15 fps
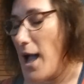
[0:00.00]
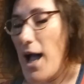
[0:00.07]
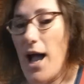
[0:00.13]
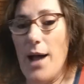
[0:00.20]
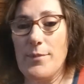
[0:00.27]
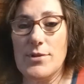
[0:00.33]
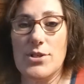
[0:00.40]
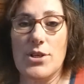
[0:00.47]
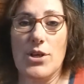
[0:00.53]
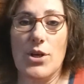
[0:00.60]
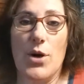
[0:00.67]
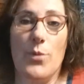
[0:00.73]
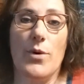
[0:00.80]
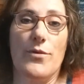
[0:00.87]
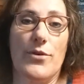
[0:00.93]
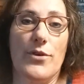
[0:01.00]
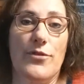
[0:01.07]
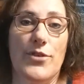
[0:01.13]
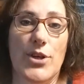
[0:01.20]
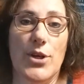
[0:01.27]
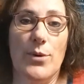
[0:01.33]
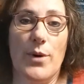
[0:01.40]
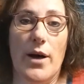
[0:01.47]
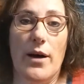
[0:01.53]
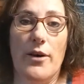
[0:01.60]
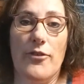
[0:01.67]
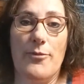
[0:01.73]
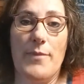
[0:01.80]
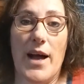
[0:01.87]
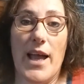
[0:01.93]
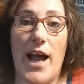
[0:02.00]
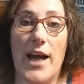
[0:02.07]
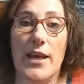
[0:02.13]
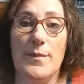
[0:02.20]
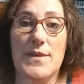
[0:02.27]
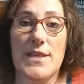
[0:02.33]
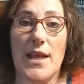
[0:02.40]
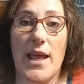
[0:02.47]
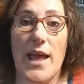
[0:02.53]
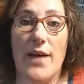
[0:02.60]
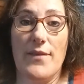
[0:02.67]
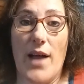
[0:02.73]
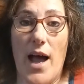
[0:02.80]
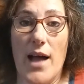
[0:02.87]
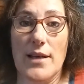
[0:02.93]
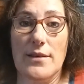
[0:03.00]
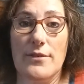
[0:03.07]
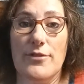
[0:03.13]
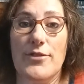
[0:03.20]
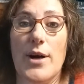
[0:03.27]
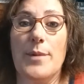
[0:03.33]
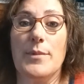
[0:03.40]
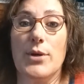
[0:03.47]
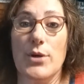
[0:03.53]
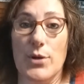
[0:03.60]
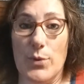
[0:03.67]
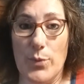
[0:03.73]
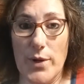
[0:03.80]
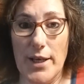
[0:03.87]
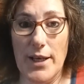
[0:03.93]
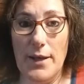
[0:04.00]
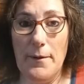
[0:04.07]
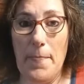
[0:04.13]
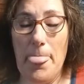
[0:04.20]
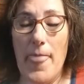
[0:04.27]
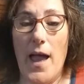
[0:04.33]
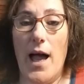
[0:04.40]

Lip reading: I'm just going to go over a few of my items that I have gotten from Goodwill,